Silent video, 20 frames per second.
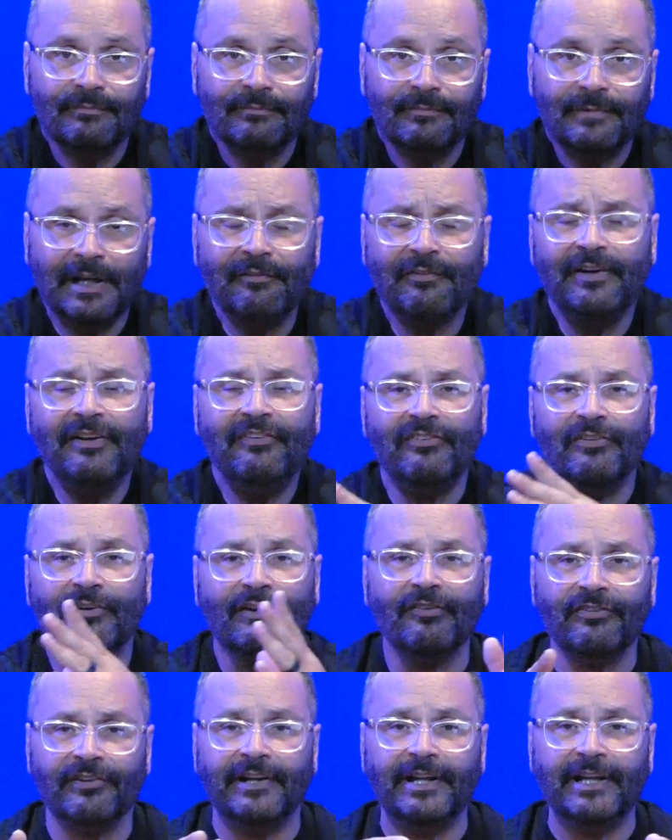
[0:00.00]
Every
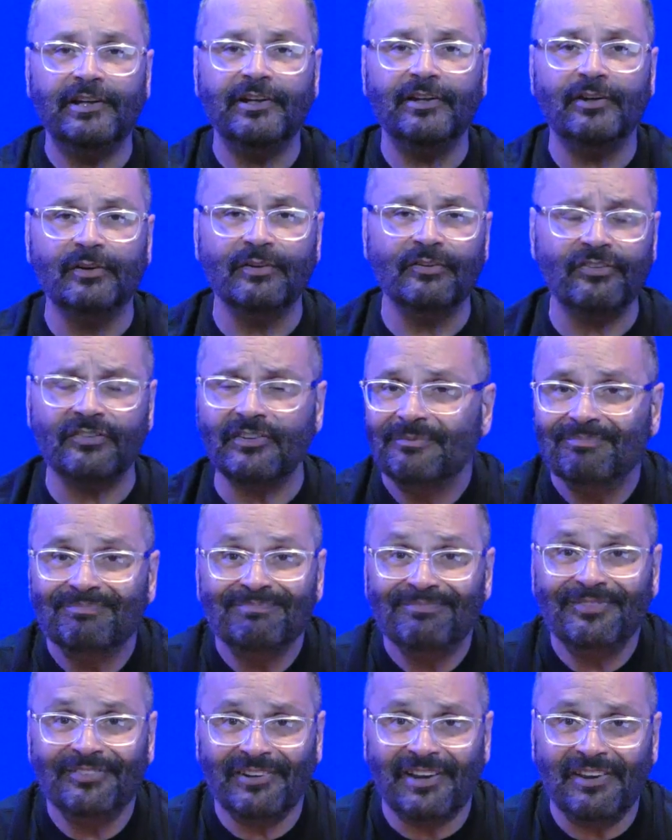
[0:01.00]
source that I used
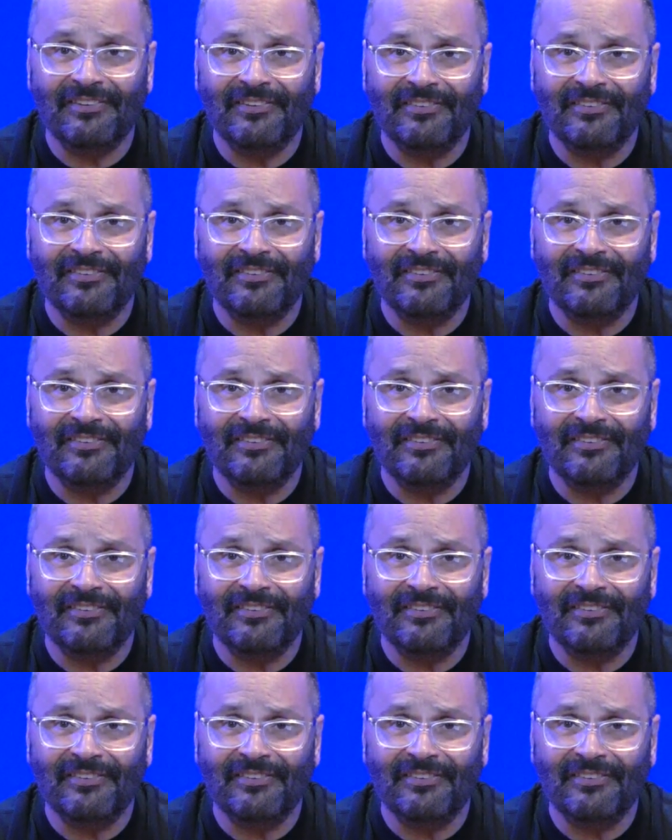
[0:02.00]
says the